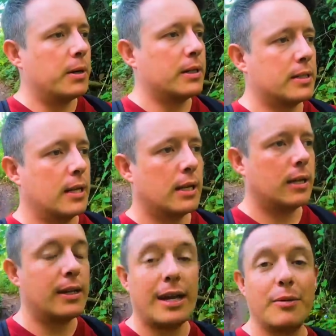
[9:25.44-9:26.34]
But
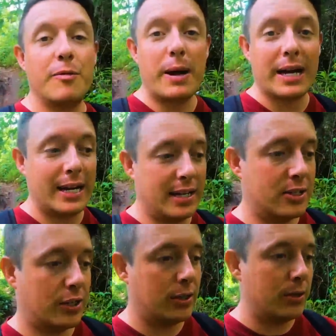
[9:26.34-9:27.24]
now we're back
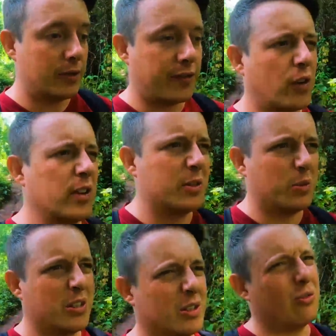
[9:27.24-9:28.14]
into the forest,
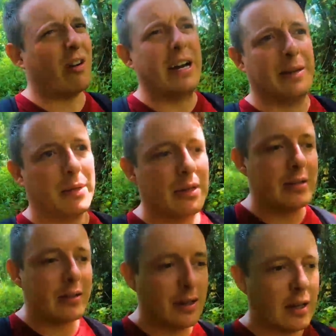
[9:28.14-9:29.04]
which is great,
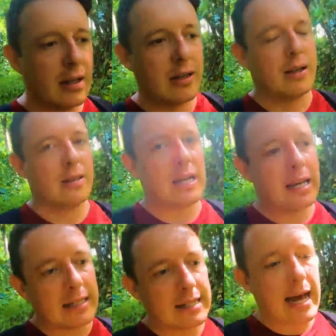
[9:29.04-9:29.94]
because that
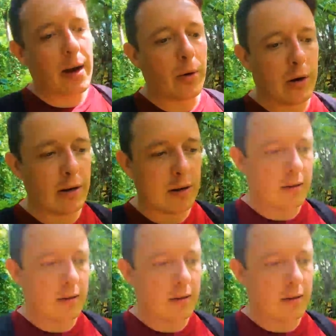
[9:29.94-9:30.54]
last hour,